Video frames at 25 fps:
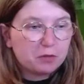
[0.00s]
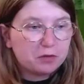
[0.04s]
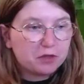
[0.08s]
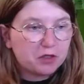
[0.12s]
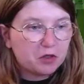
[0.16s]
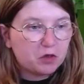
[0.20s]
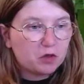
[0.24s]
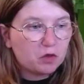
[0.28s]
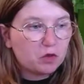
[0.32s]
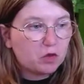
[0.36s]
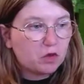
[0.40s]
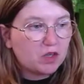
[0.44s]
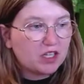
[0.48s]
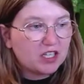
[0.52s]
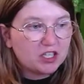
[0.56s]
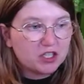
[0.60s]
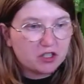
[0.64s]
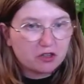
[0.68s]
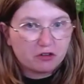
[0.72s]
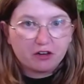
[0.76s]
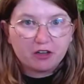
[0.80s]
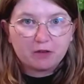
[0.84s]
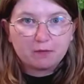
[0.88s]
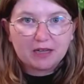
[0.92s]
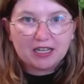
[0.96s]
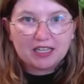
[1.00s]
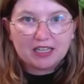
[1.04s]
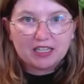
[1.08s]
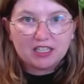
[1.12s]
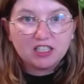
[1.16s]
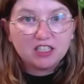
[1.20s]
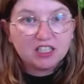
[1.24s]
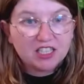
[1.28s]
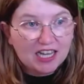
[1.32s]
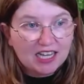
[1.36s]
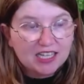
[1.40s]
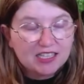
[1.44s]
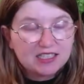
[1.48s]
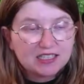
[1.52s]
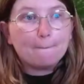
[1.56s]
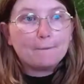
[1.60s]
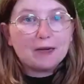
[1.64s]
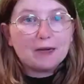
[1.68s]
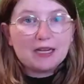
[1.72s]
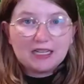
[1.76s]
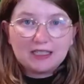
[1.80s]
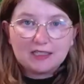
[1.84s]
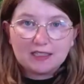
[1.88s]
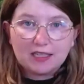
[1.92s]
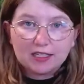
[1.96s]
you enjoyed my little chat.
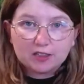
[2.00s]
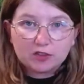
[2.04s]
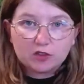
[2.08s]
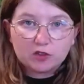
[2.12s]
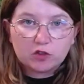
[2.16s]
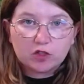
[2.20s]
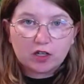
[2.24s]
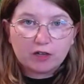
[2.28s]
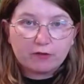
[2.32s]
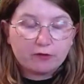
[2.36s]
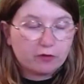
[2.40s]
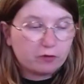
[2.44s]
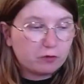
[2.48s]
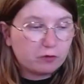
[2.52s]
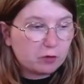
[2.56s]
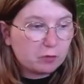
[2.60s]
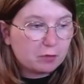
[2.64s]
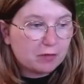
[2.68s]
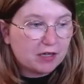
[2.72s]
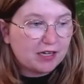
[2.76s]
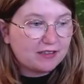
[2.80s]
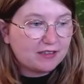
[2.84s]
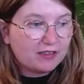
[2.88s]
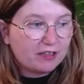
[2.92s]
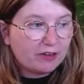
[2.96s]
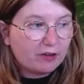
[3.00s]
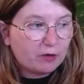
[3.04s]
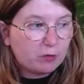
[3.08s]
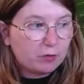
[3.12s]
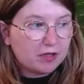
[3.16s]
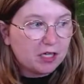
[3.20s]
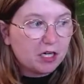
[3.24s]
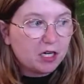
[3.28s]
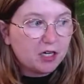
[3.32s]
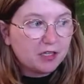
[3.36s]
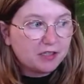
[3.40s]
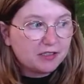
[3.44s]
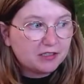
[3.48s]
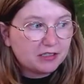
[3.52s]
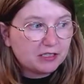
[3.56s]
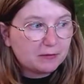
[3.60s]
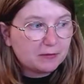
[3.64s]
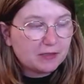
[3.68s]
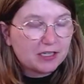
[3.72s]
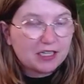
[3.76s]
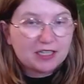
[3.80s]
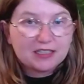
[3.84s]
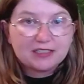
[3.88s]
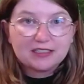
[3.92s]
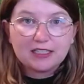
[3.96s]
Please like and subscribe if you wouldn't mind. That would be awesome,
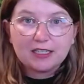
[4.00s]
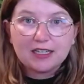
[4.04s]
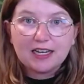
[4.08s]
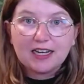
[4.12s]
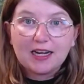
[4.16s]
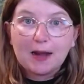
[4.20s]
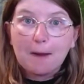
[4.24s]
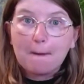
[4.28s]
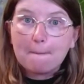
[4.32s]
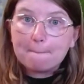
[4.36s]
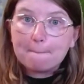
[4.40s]
and I'll see you later.